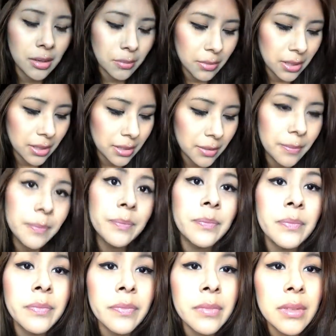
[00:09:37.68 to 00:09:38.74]
I mean,
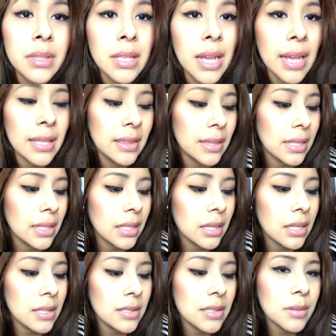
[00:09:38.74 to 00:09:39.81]
I
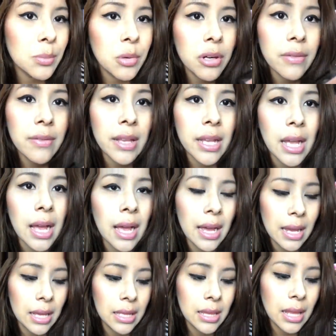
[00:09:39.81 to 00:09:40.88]
think this is more of like a
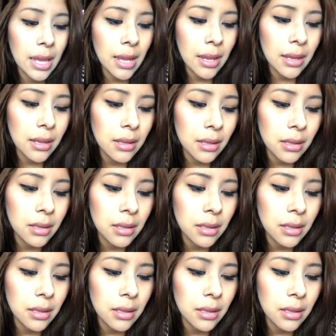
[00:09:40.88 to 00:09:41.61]
highlight,